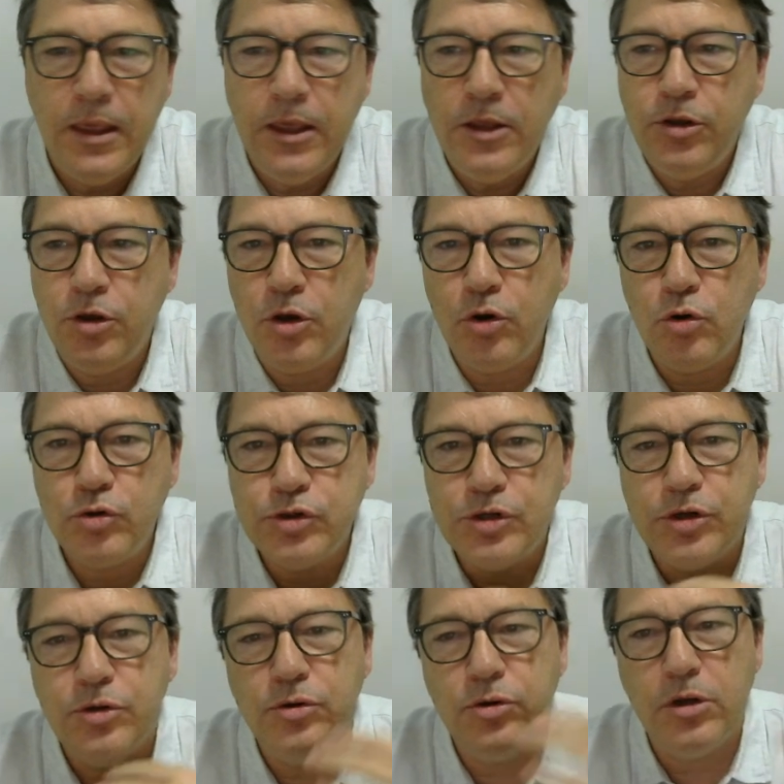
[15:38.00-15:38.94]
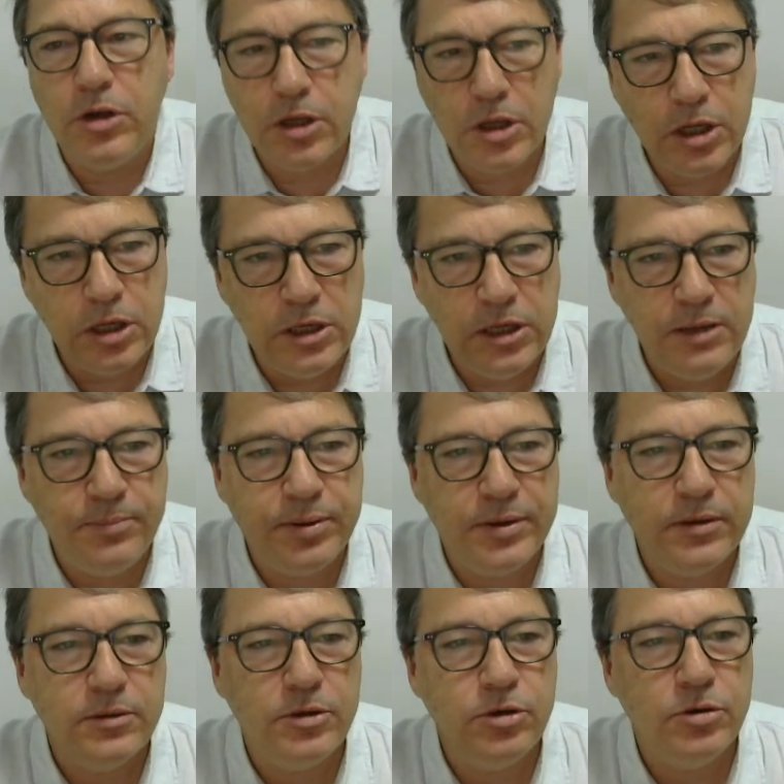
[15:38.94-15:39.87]
You can also clip
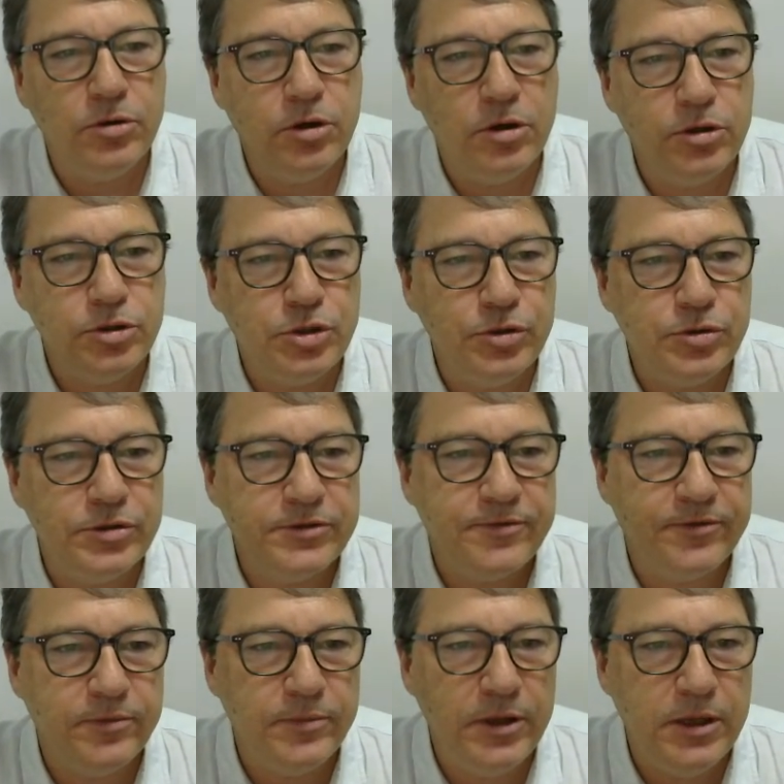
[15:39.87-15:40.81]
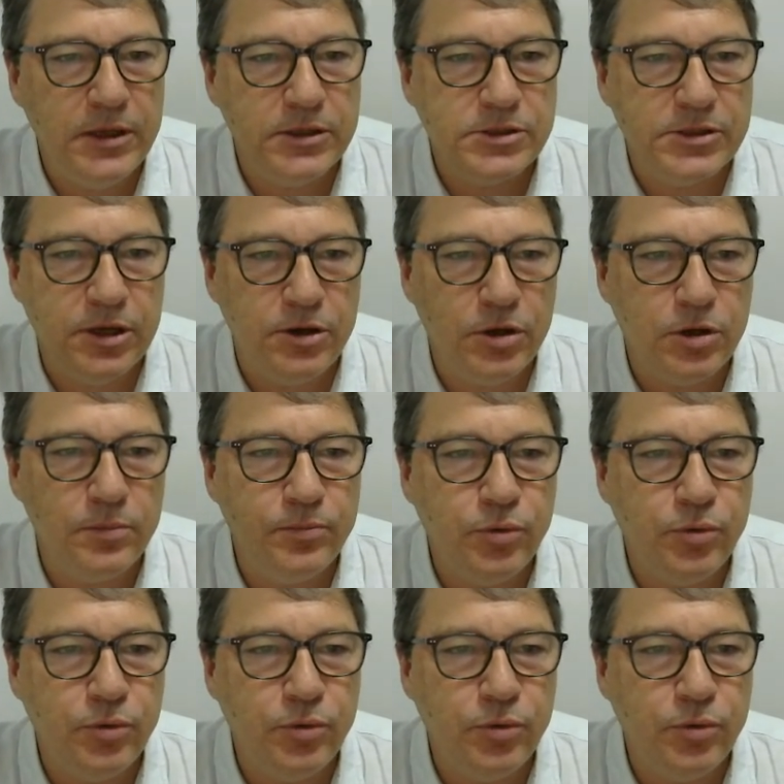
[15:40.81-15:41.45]
your contours from here, so you can